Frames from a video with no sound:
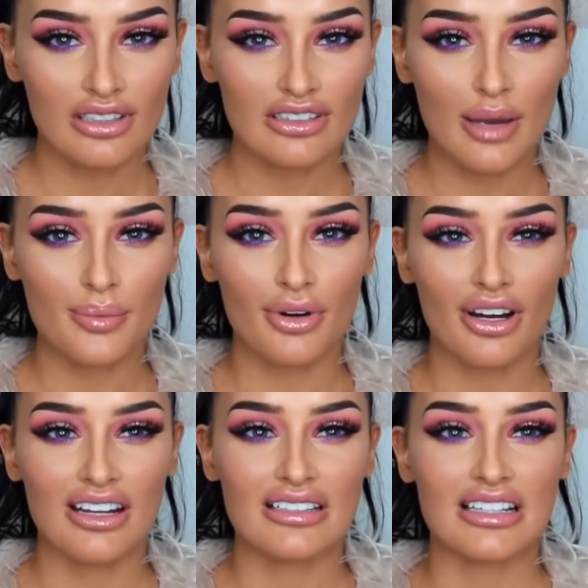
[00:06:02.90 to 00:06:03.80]

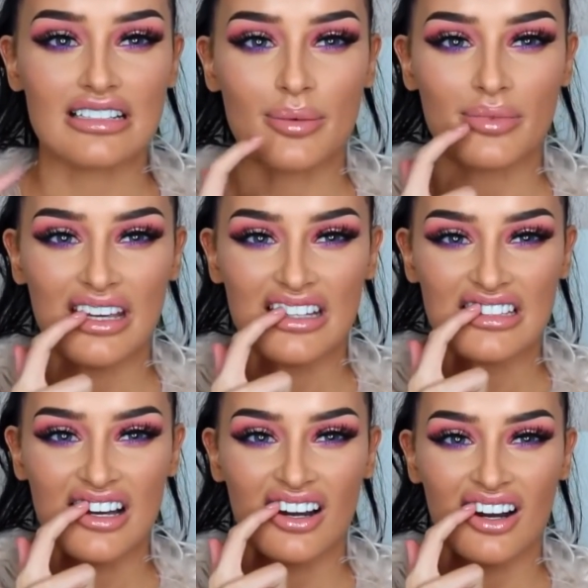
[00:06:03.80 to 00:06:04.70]
temporaries, except these
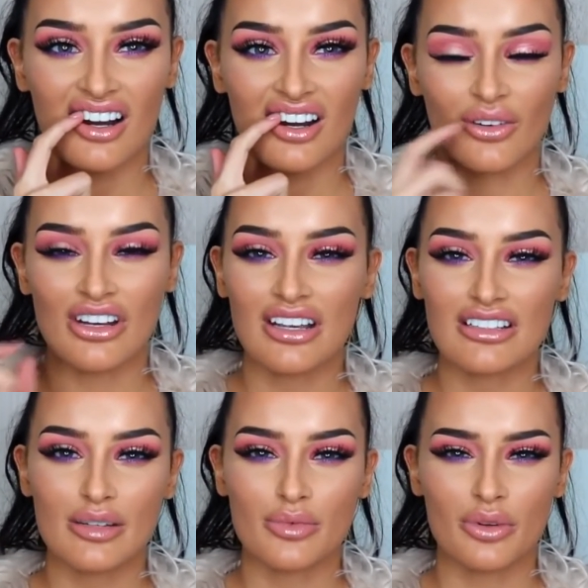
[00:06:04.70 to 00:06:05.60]
are, when you get your
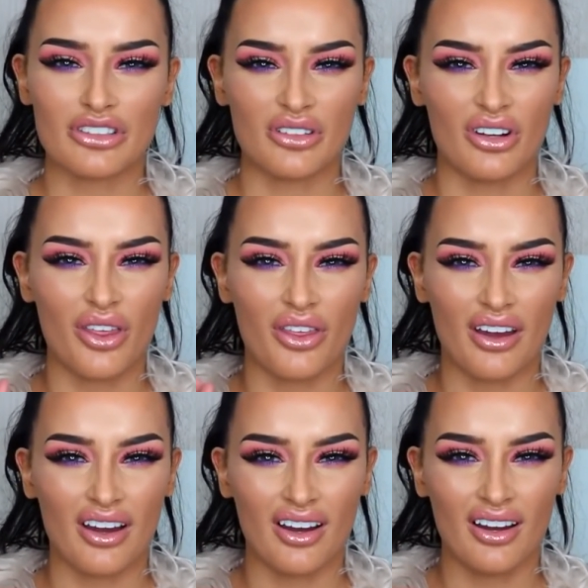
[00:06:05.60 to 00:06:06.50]
temporary ones, they're a lot
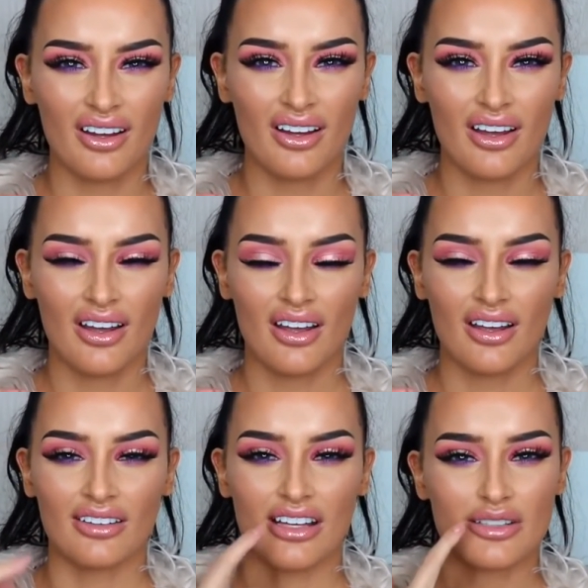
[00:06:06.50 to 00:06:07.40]
thicker.
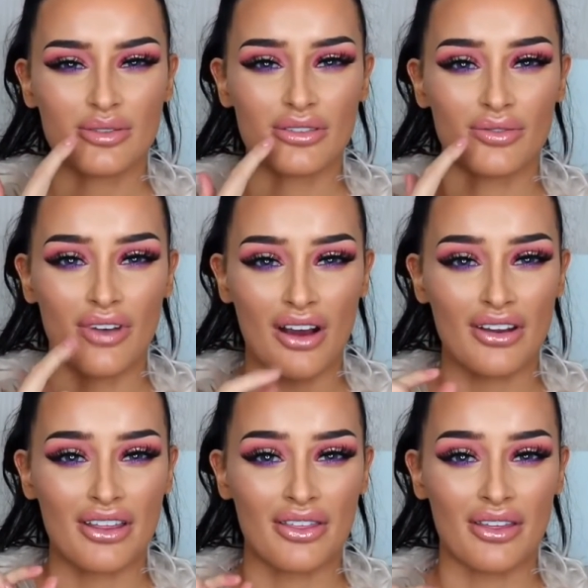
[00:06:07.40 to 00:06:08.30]
These ones are
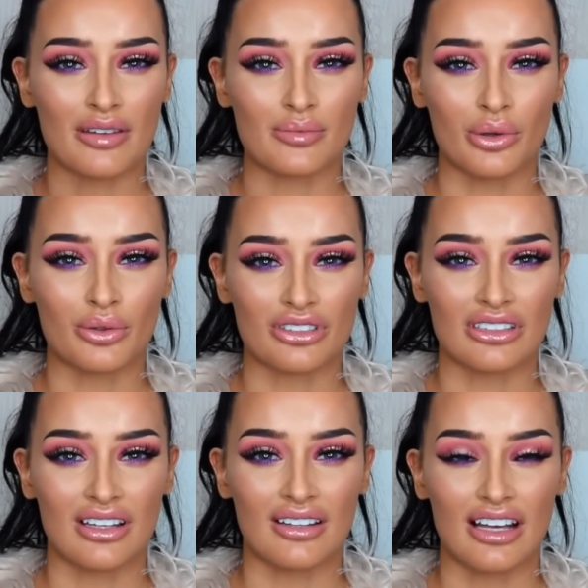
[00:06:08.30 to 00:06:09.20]
very thin
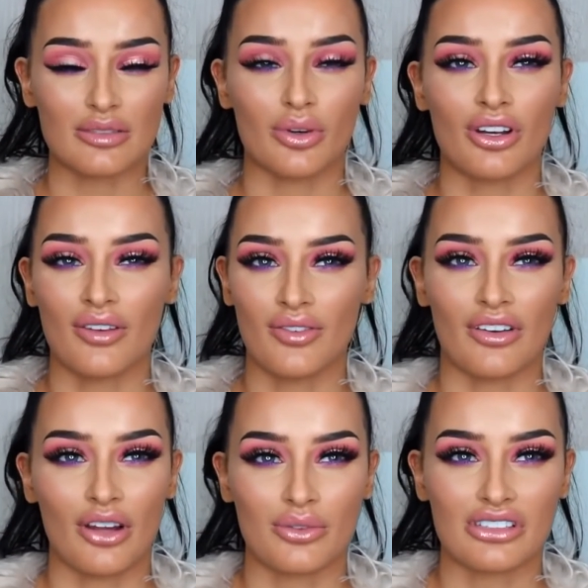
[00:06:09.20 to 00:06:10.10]
porcelain. That's what another
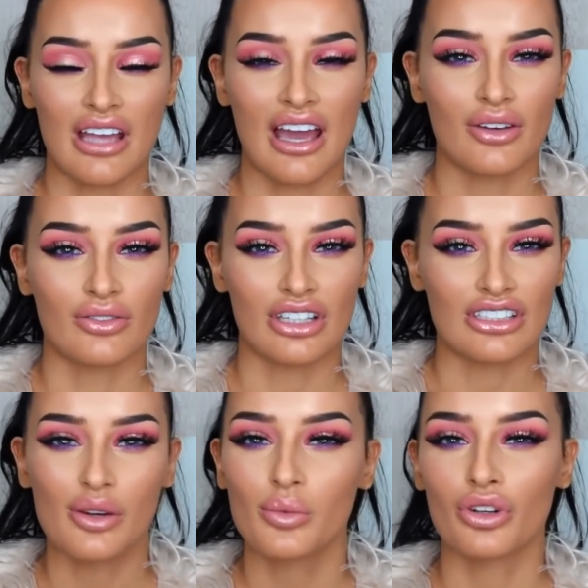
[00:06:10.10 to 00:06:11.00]
thing that I was scared of. I
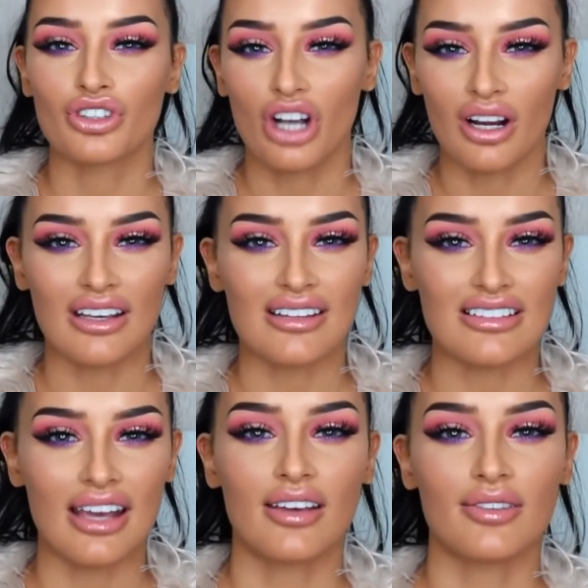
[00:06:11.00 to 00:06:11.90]
didn't want chunky
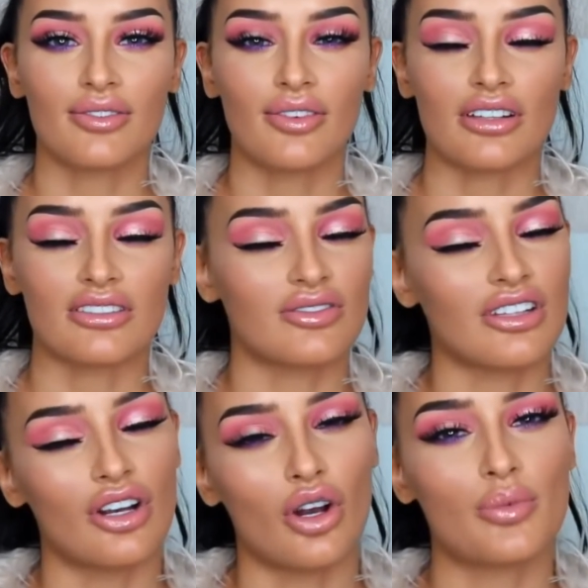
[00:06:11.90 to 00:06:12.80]
teeth, because I've
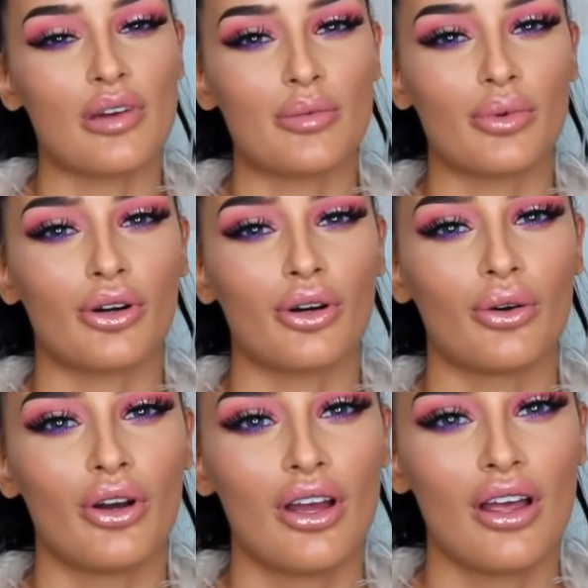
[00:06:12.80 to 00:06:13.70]
seen a lot of
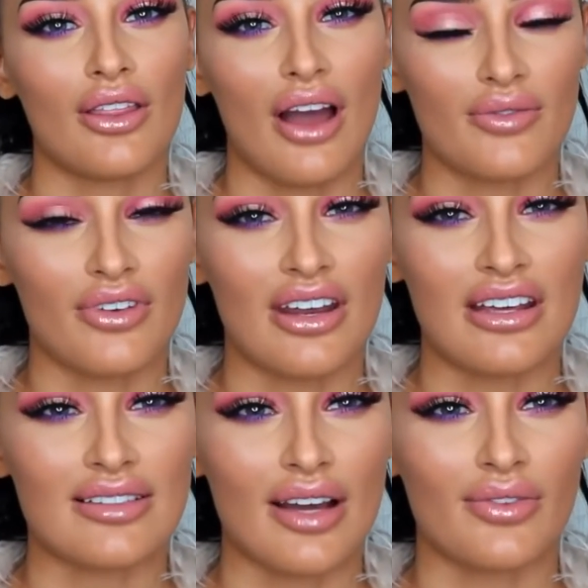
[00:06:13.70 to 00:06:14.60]
people that have
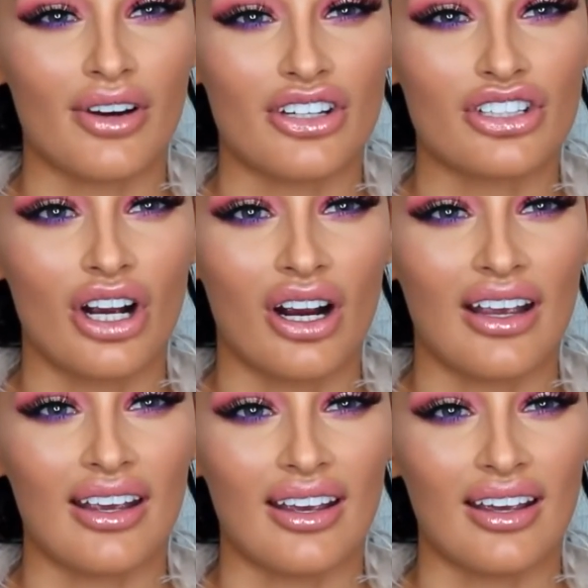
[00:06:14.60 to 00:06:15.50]
veneers that have very
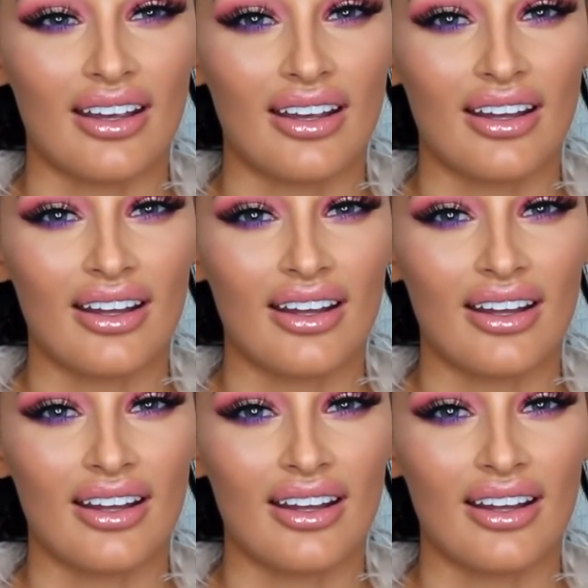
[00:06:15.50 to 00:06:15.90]
chunky